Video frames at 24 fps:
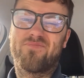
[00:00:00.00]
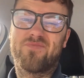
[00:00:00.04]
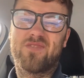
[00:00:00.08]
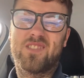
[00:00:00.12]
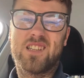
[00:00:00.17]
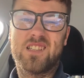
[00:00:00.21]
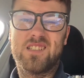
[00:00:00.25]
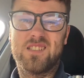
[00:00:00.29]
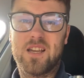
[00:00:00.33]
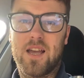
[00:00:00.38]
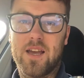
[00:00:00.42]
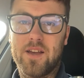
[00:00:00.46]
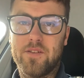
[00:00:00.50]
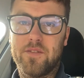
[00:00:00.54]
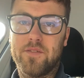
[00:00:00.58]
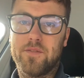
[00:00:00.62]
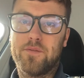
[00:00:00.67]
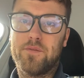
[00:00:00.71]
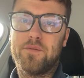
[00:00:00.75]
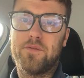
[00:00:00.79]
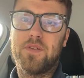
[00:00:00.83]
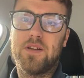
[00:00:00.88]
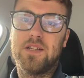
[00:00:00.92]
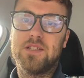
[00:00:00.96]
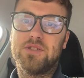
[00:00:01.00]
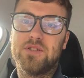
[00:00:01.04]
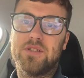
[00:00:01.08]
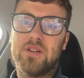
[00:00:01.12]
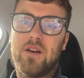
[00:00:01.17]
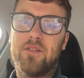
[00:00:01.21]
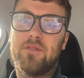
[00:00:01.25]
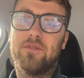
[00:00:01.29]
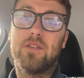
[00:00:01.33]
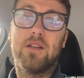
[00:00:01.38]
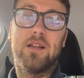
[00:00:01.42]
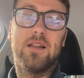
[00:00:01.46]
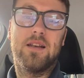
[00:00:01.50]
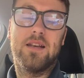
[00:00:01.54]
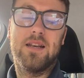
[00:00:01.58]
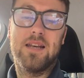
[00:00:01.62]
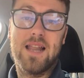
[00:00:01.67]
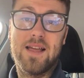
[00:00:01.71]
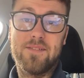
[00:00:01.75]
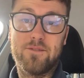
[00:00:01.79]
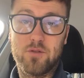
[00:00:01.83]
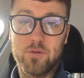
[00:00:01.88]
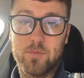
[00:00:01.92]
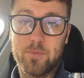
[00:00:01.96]
So finishing off
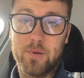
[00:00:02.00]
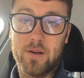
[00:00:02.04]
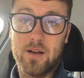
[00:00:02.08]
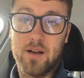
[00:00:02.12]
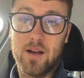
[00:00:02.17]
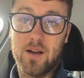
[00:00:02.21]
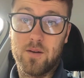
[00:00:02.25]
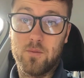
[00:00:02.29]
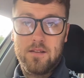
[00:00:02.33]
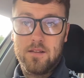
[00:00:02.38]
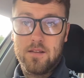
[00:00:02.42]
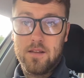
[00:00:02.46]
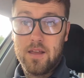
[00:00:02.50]
level par.